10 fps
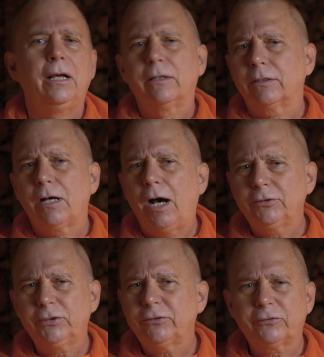The
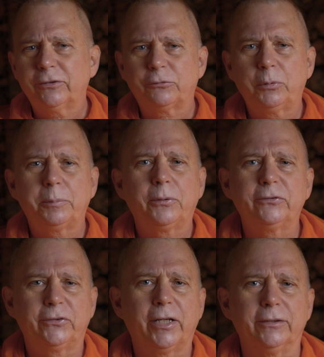consciousness we
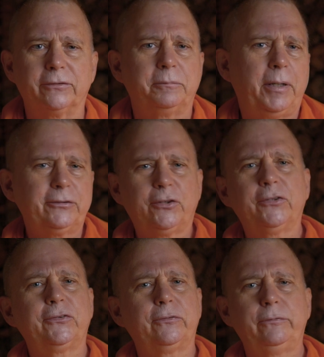possess makes
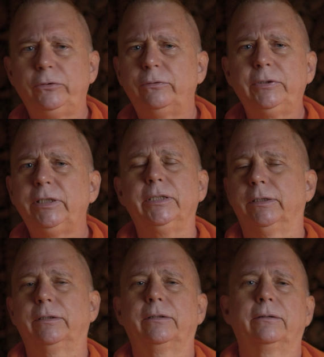us
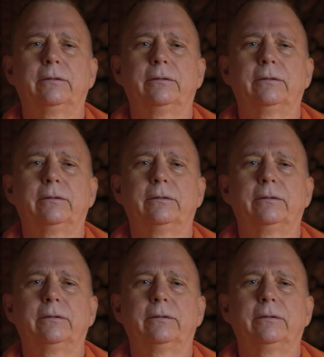unique,